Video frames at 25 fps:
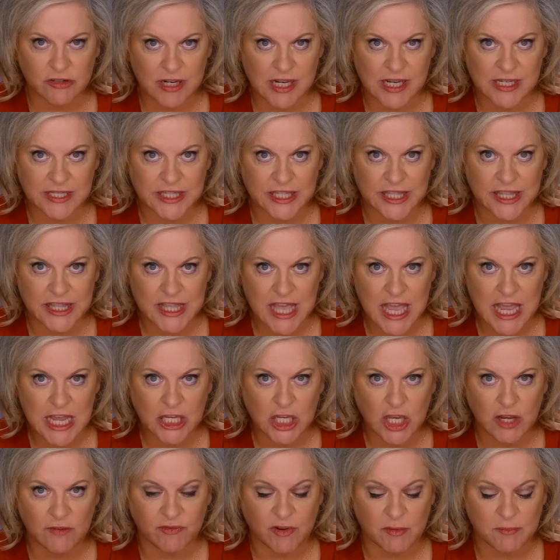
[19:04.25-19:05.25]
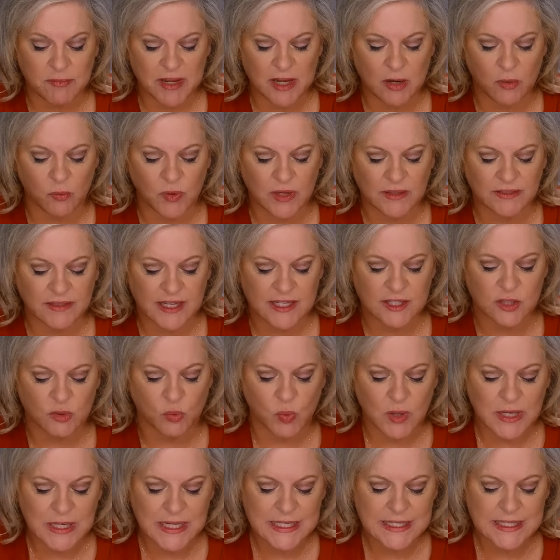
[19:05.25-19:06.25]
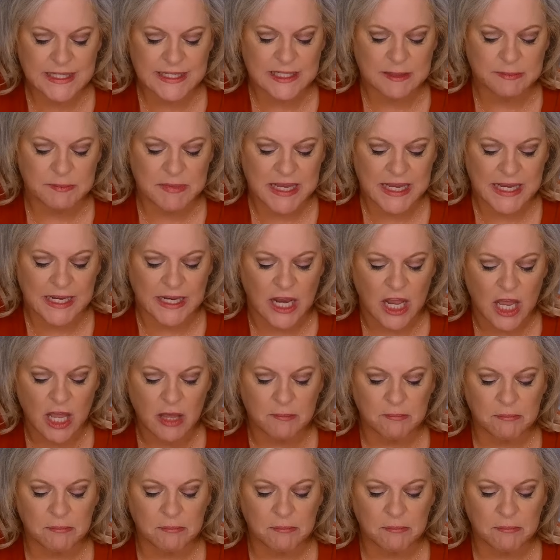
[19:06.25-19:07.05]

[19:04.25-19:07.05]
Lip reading: Eason, thank you for being with us. What does this mean?